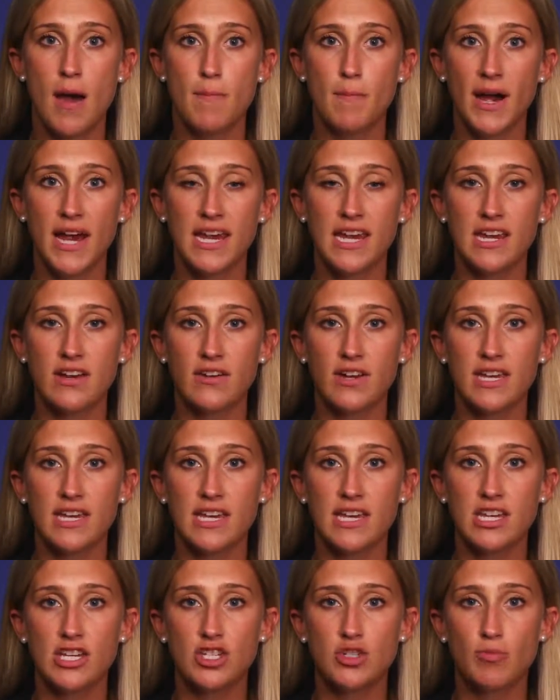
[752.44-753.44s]
By hearing
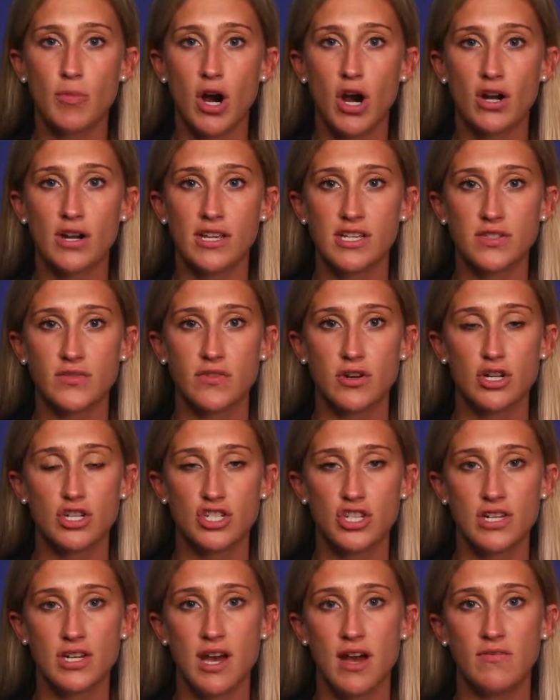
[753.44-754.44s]
each party's
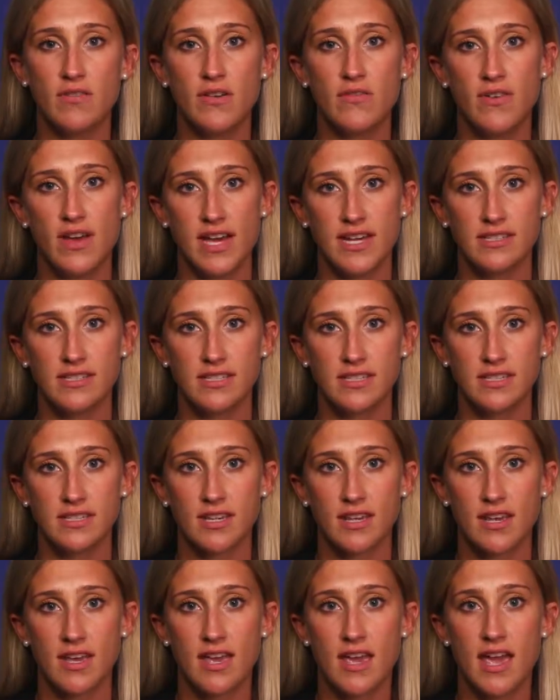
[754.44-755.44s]
version of events
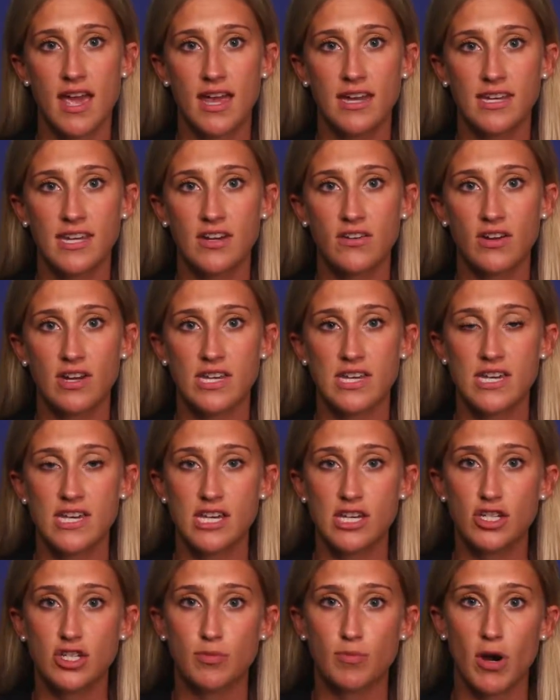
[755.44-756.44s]
and hearing
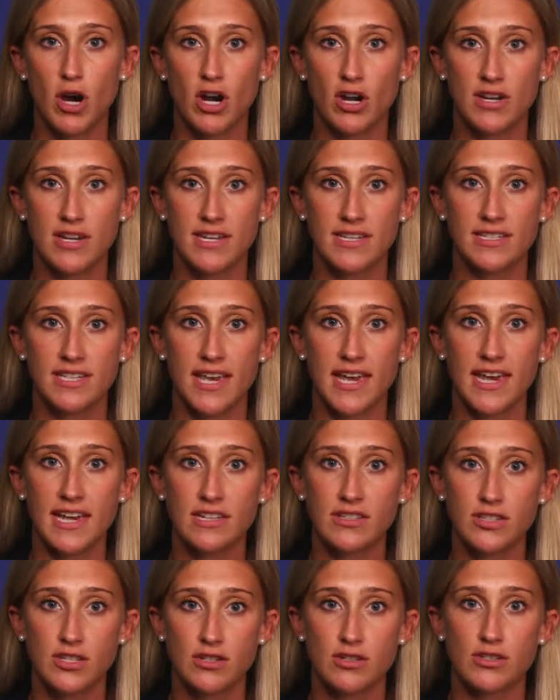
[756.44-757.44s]
each party's
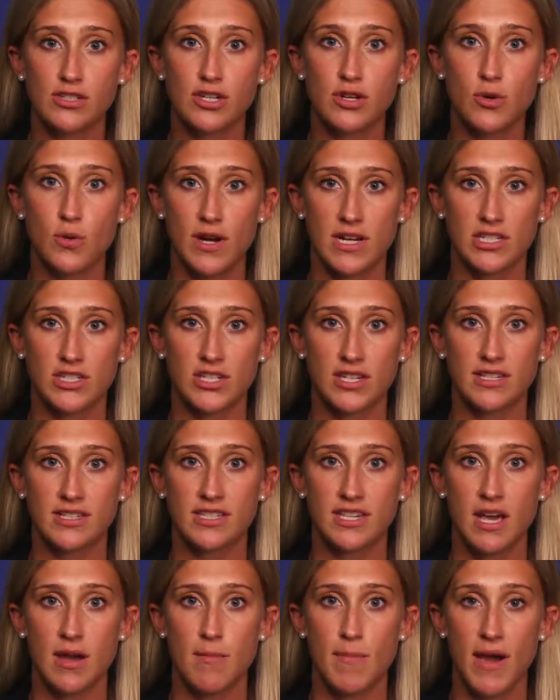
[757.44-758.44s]
answers to
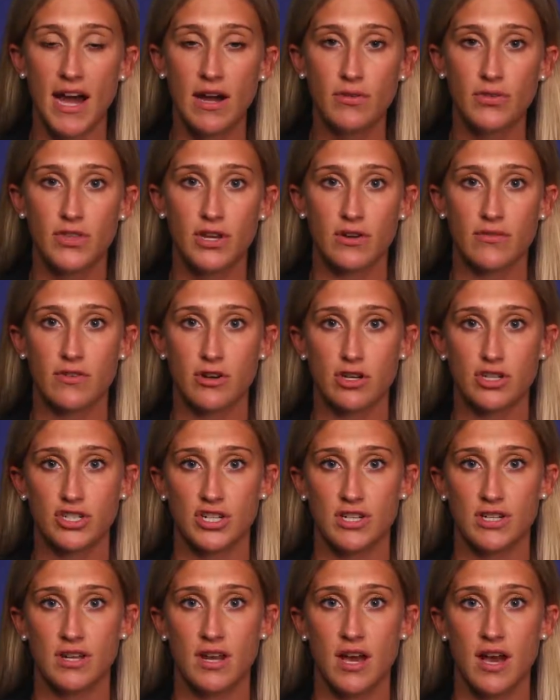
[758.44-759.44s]
questions about their
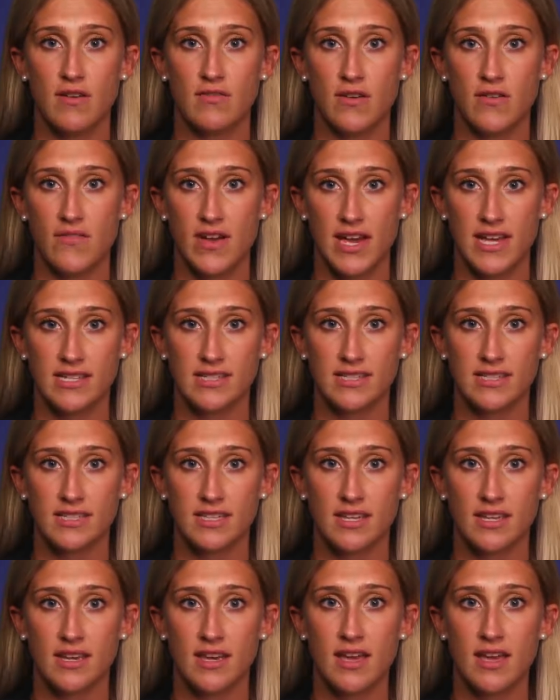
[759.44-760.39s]
version of events,